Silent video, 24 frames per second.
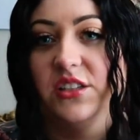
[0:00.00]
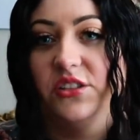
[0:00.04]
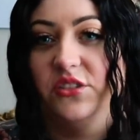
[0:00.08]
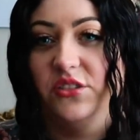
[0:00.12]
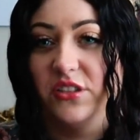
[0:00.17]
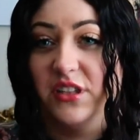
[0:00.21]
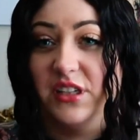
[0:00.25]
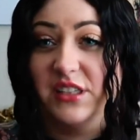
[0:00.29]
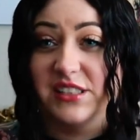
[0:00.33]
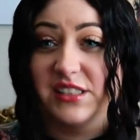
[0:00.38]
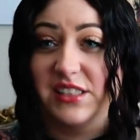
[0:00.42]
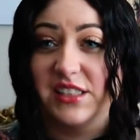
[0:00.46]

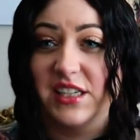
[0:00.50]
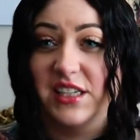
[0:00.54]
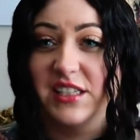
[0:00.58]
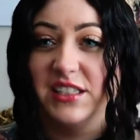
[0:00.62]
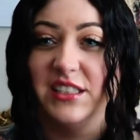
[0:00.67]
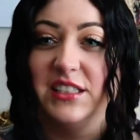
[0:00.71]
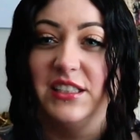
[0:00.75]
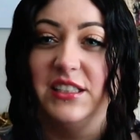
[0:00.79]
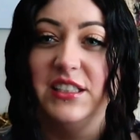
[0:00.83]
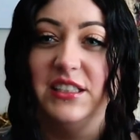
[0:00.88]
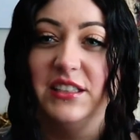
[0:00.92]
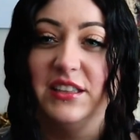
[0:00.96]
You guys kind
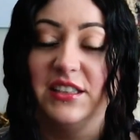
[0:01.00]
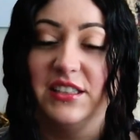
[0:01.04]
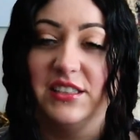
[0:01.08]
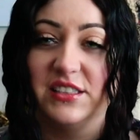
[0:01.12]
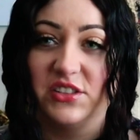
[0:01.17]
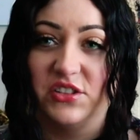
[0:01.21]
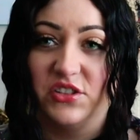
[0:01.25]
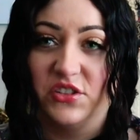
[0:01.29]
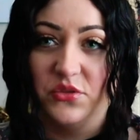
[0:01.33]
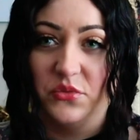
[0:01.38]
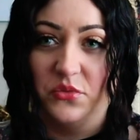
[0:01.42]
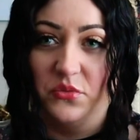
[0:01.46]
of need
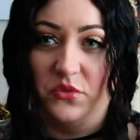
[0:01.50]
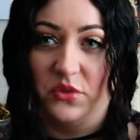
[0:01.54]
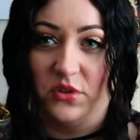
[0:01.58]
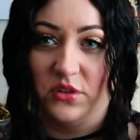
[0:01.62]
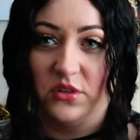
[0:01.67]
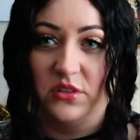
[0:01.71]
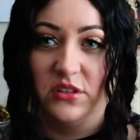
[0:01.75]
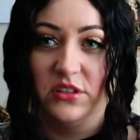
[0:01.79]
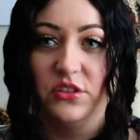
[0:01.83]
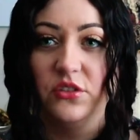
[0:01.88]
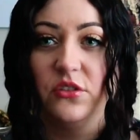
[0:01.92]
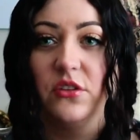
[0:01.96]
this to
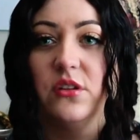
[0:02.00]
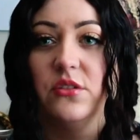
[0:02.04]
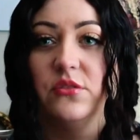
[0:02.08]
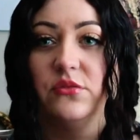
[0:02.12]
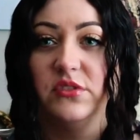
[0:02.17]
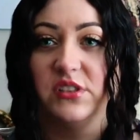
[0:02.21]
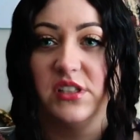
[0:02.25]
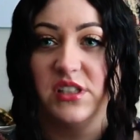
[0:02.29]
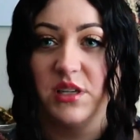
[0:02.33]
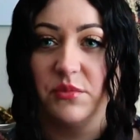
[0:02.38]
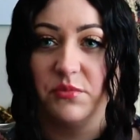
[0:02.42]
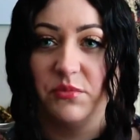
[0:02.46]
work on your
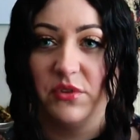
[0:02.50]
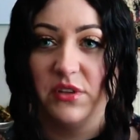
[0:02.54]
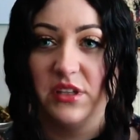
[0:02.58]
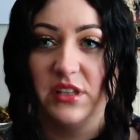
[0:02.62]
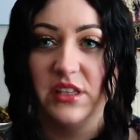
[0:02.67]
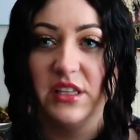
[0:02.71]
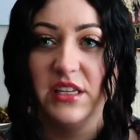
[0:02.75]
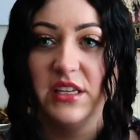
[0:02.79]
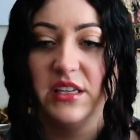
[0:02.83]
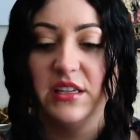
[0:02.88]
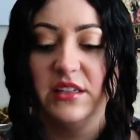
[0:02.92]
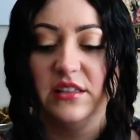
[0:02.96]
own
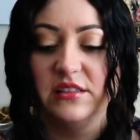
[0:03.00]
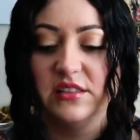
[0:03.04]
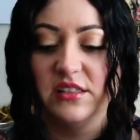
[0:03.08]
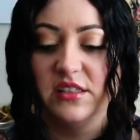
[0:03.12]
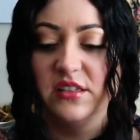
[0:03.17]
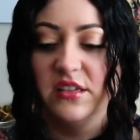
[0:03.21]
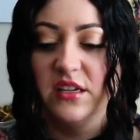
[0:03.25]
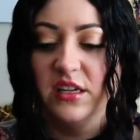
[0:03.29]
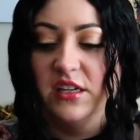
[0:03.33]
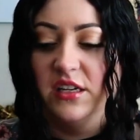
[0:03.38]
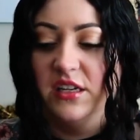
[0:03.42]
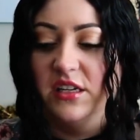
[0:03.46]
separate
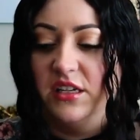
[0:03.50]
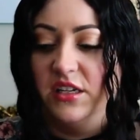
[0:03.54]
things,